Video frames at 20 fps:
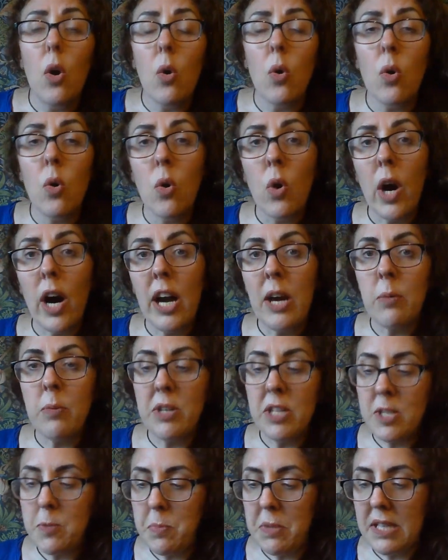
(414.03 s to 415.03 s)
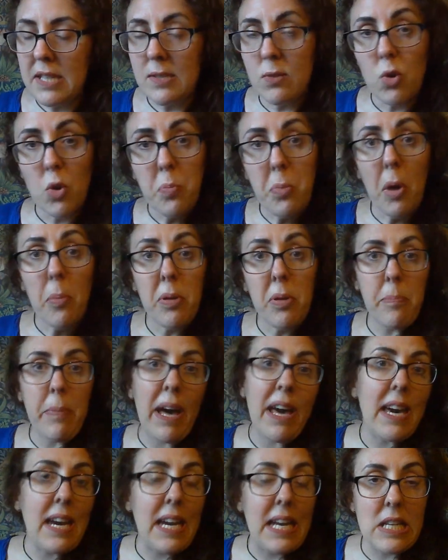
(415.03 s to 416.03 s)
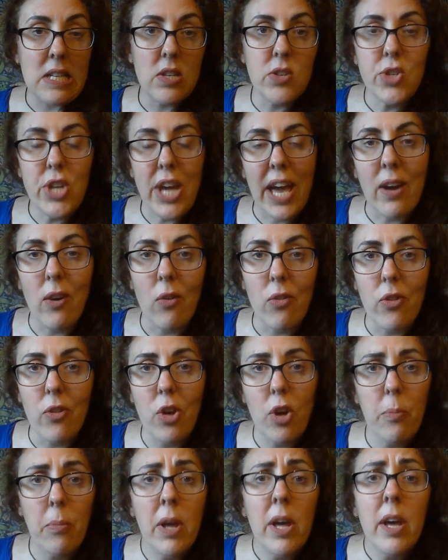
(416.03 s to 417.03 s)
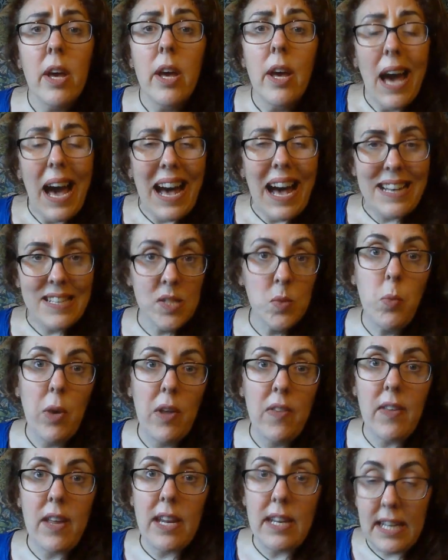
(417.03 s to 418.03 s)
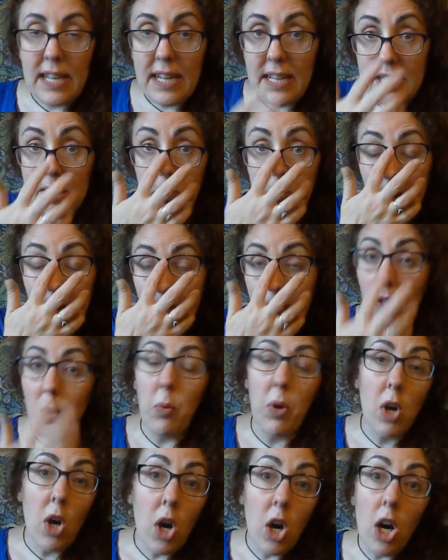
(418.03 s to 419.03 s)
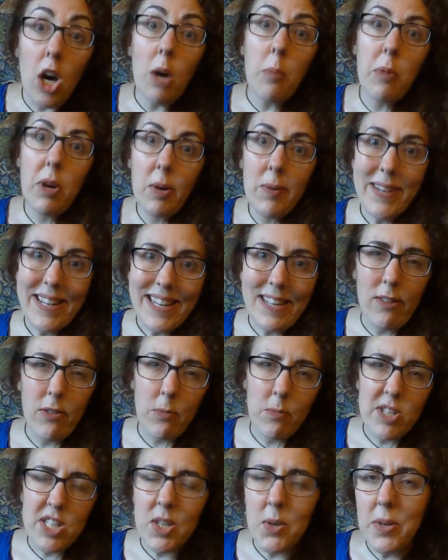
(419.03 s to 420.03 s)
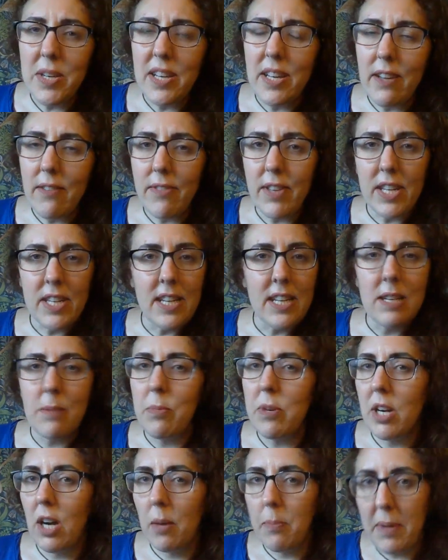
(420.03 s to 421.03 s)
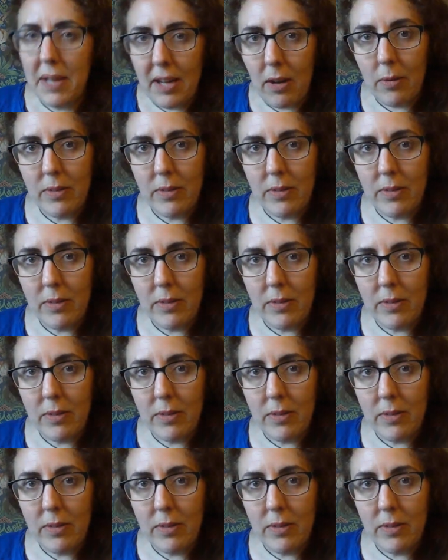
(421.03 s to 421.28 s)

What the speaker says: Or I would be sort of popping back in to check on them as and when they needed me. If they were calm, I would leave them to it. If they needed me, I'd be